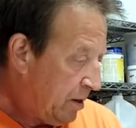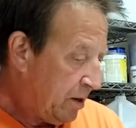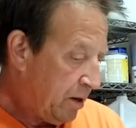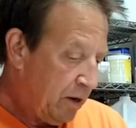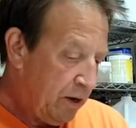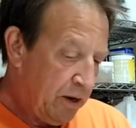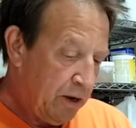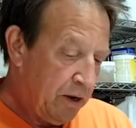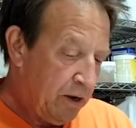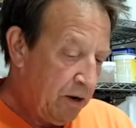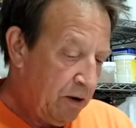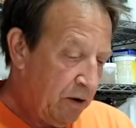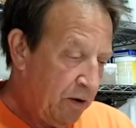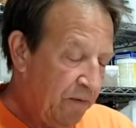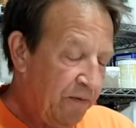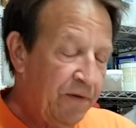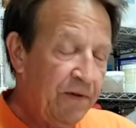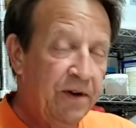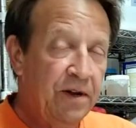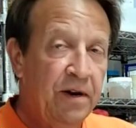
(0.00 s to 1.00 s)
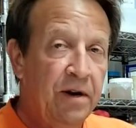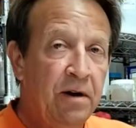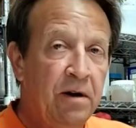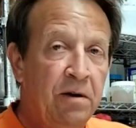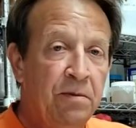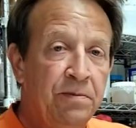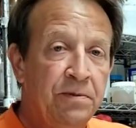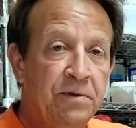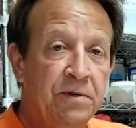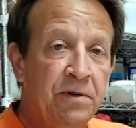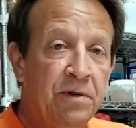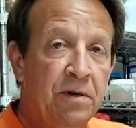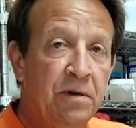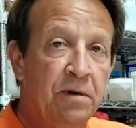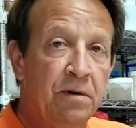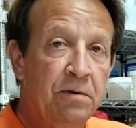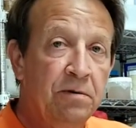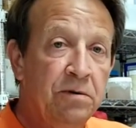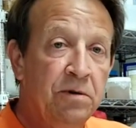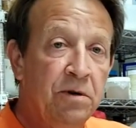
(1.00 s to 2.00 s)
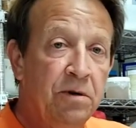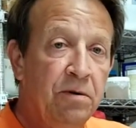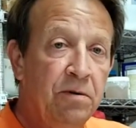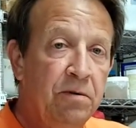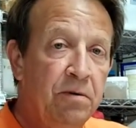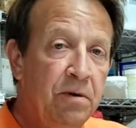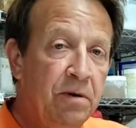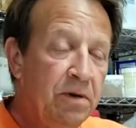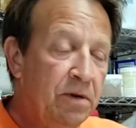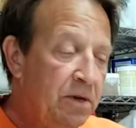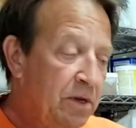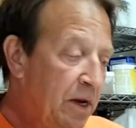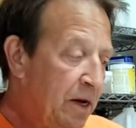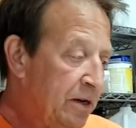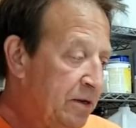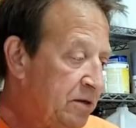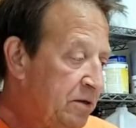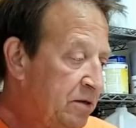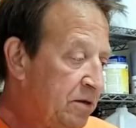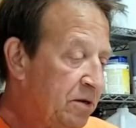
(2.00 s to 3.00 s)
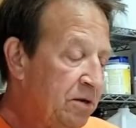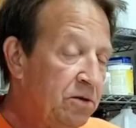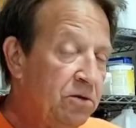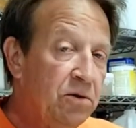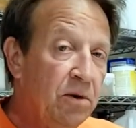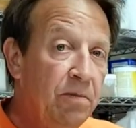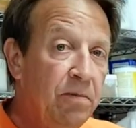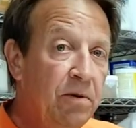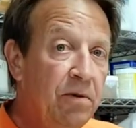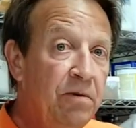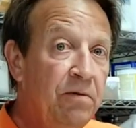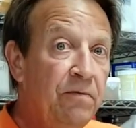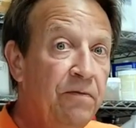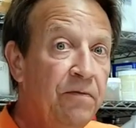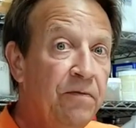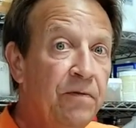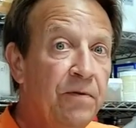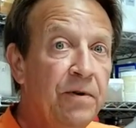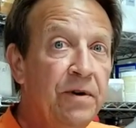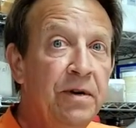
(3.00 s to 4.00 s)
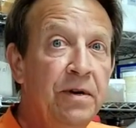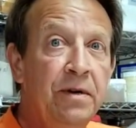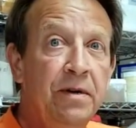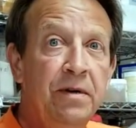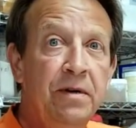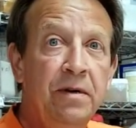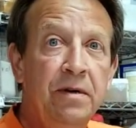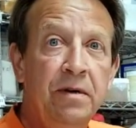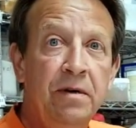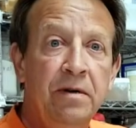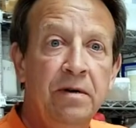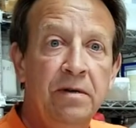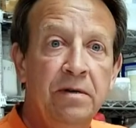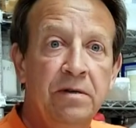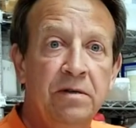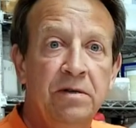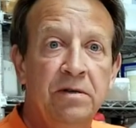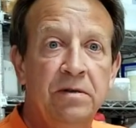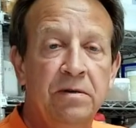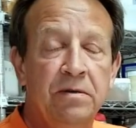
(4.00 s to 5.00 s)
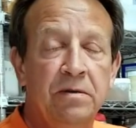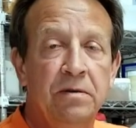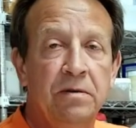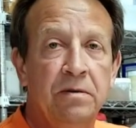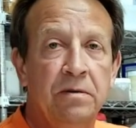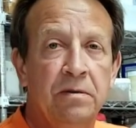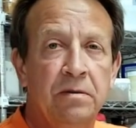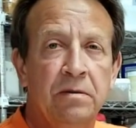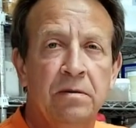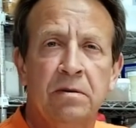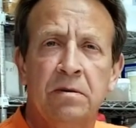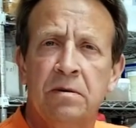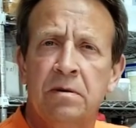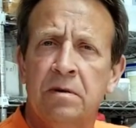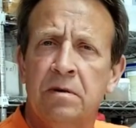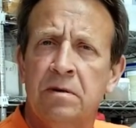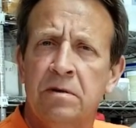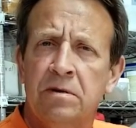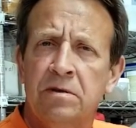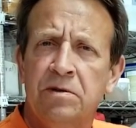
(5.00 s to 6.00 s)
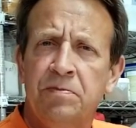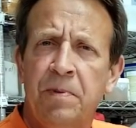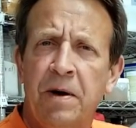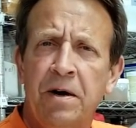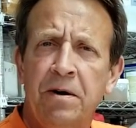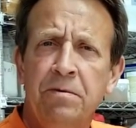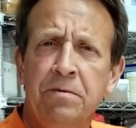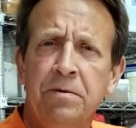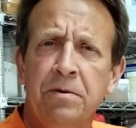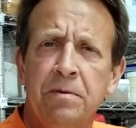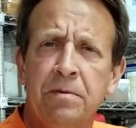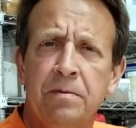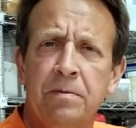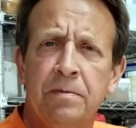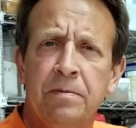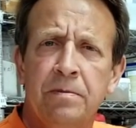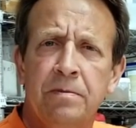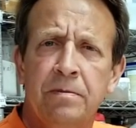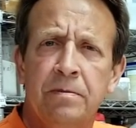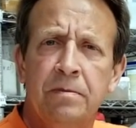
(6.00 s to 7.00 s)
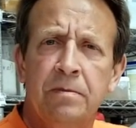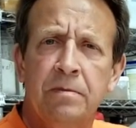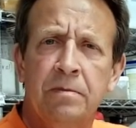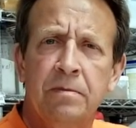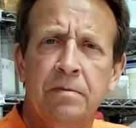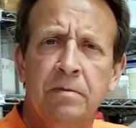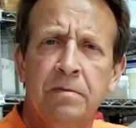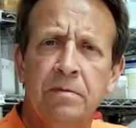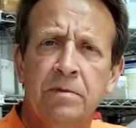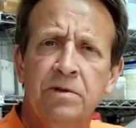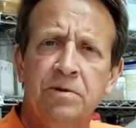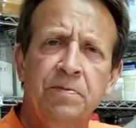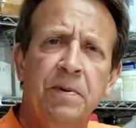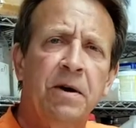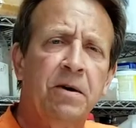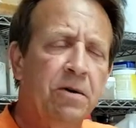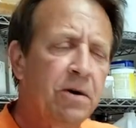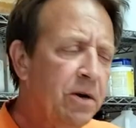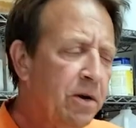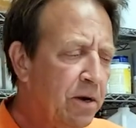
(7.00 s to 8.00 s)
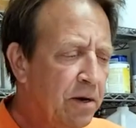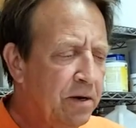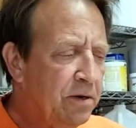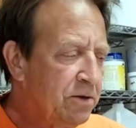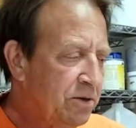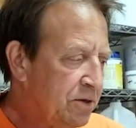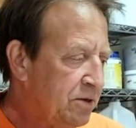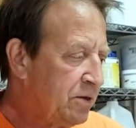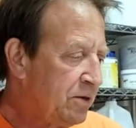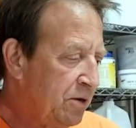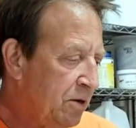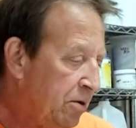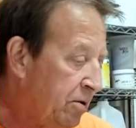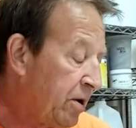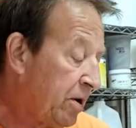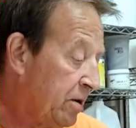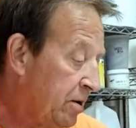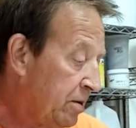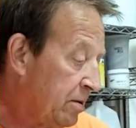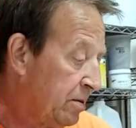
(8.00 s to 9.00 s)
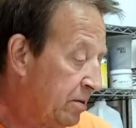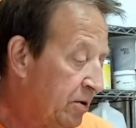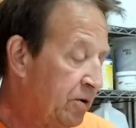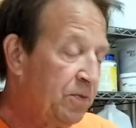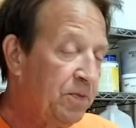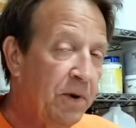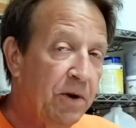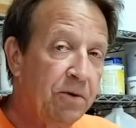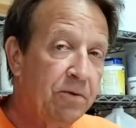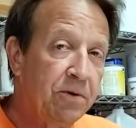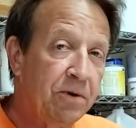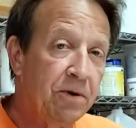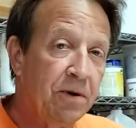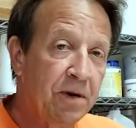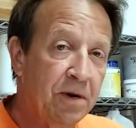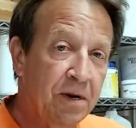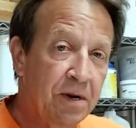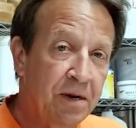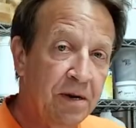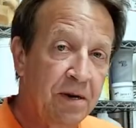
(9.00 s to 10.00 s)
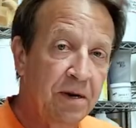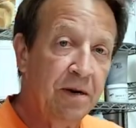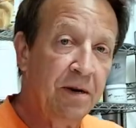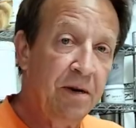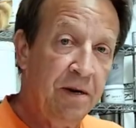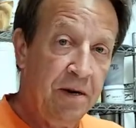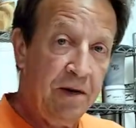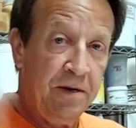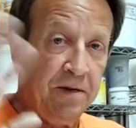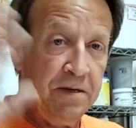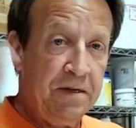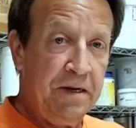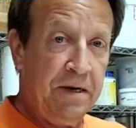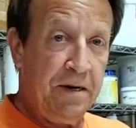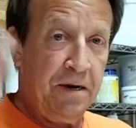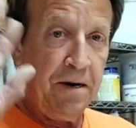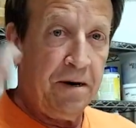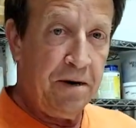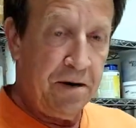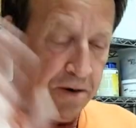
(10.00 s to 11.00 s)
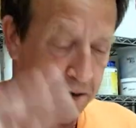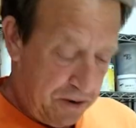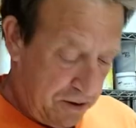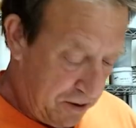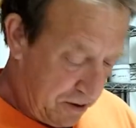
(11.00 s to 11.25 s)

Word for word: And hopefully it helps. So that's the dribble free spout? Spout, I guess. Okay spout. See ya.